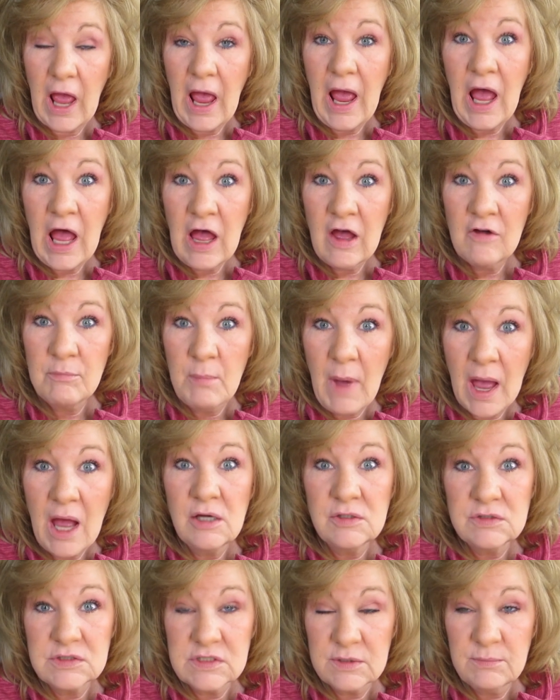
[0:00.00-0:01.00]
have
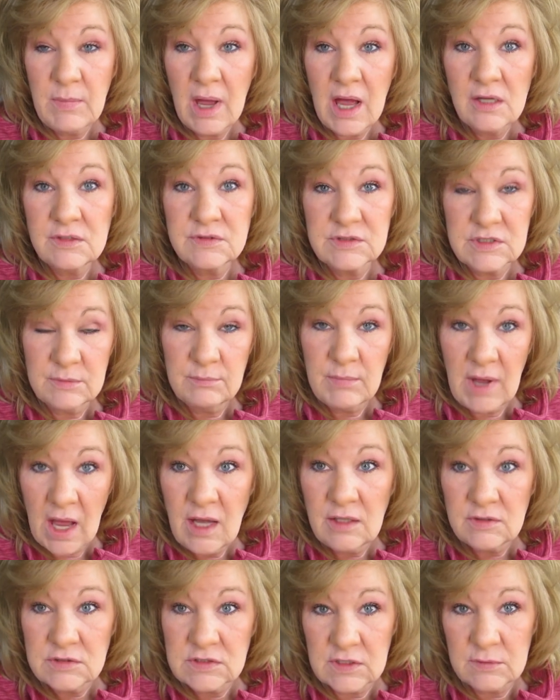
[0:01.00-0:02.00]
mounds and mounds and
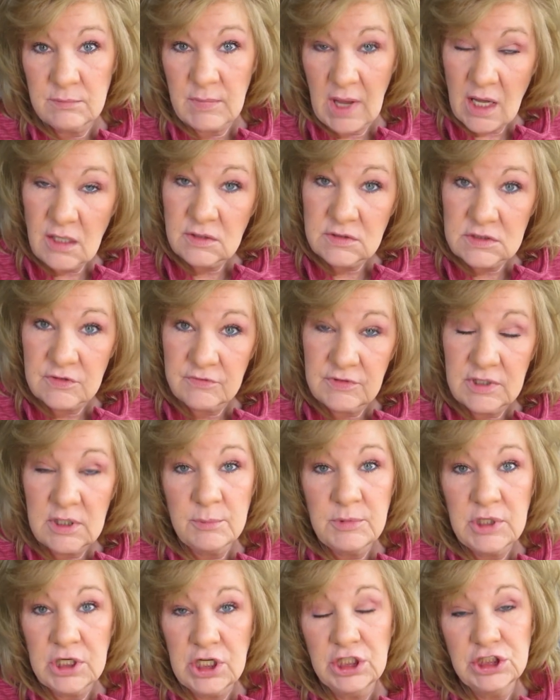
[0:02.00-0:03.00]
mounds and mounds of
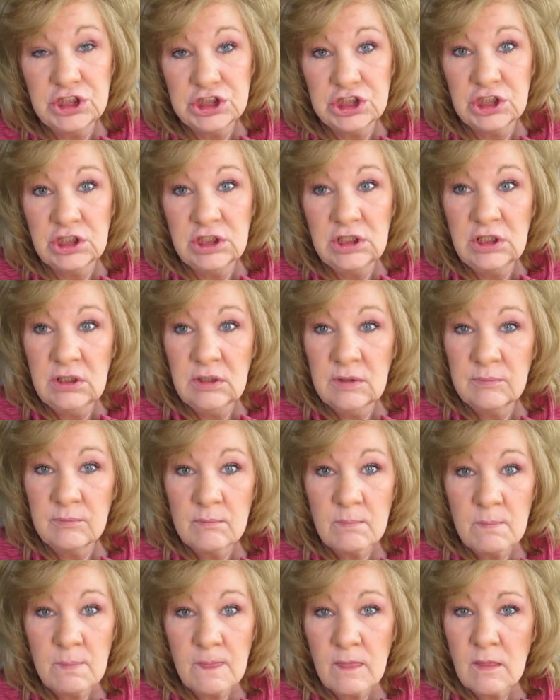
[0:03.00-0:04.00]
ammunition.
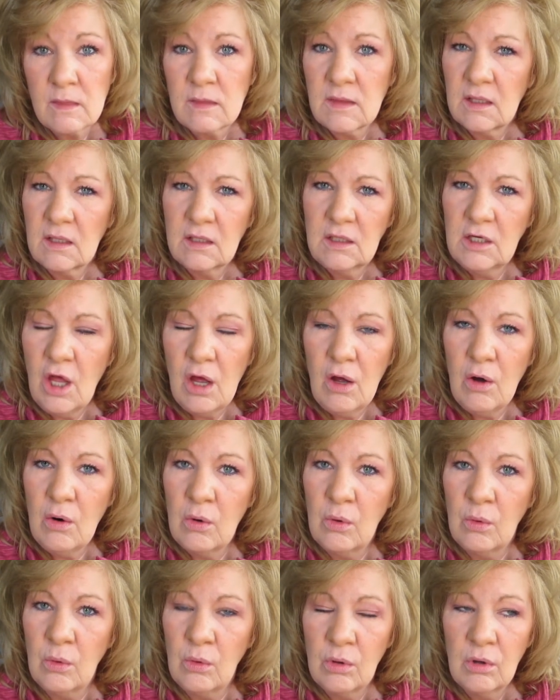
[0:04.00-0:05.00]

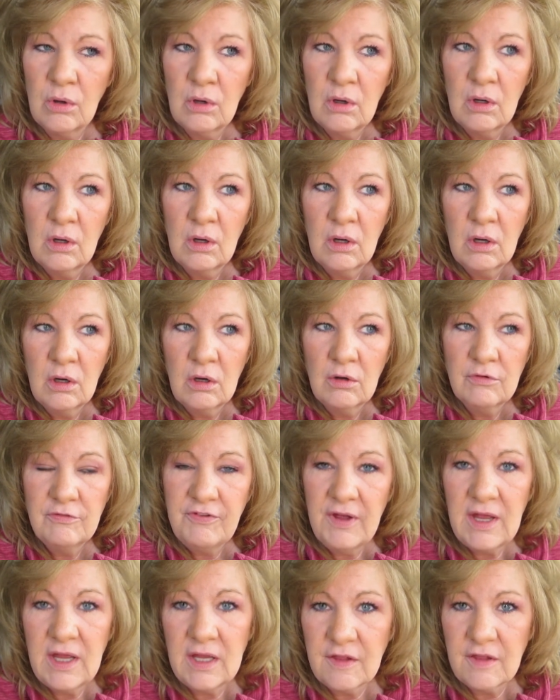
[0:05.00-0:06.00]
No.
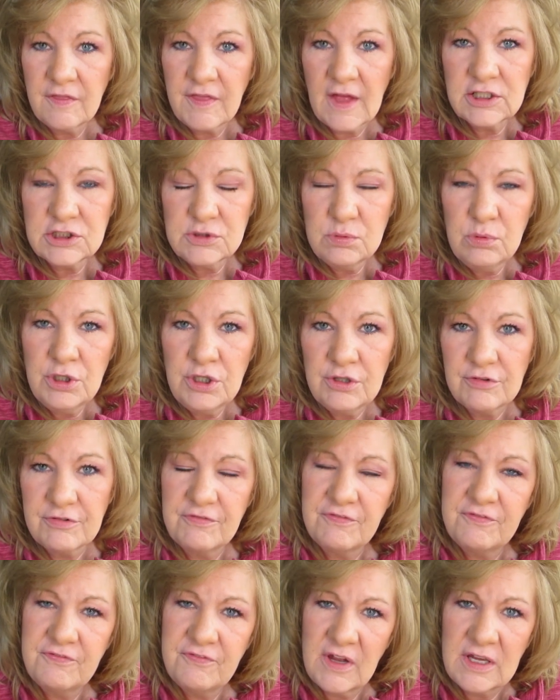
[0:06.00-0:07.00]
Faith. That's where your
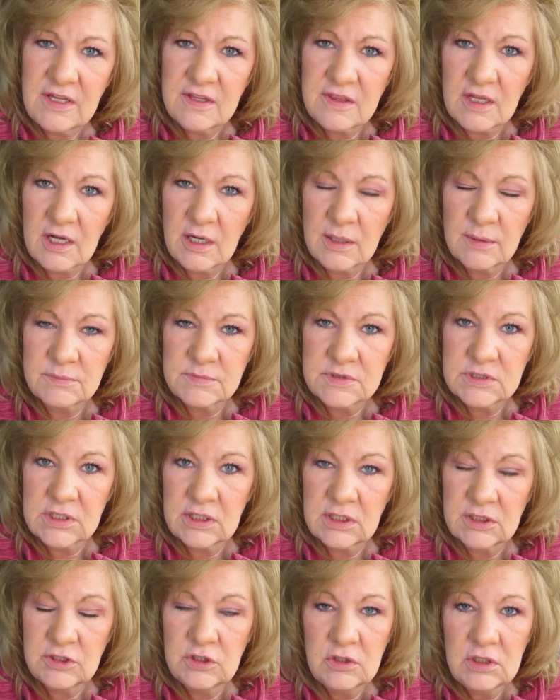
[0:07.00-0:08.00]
faith comes
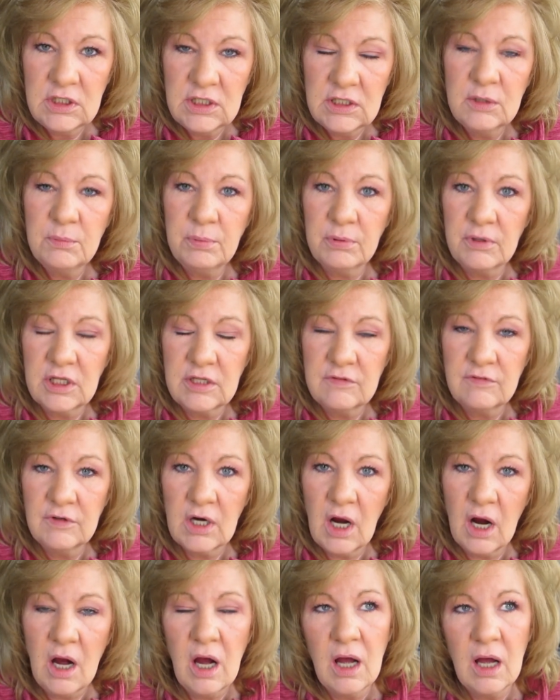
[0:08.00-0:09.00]
in. You need to believe in
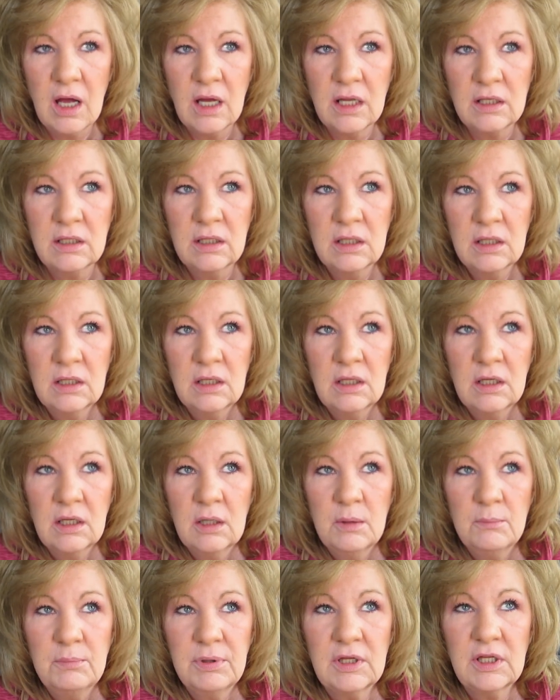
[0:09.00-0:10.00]
God.
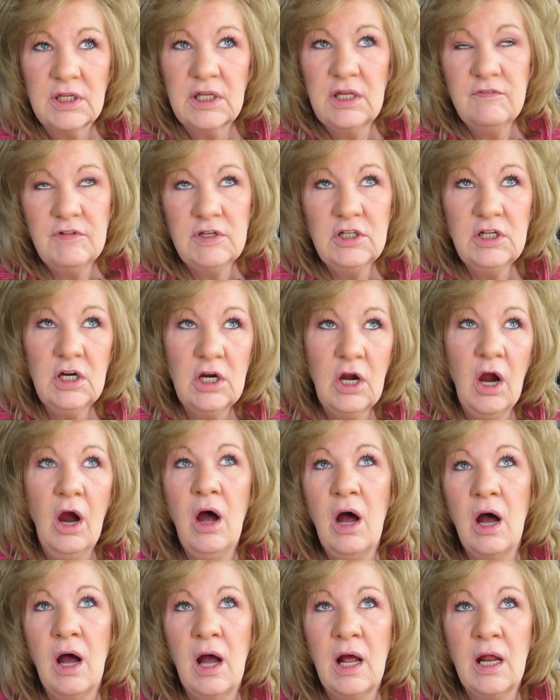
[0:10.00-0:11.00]
Believe in
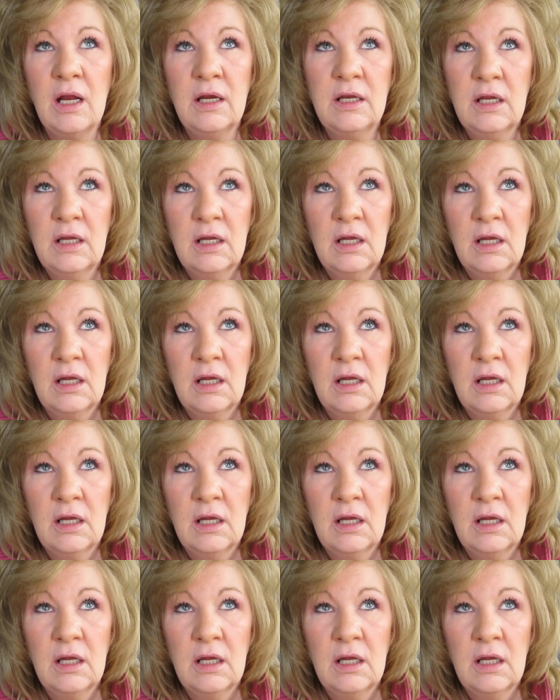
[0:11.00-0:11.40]
God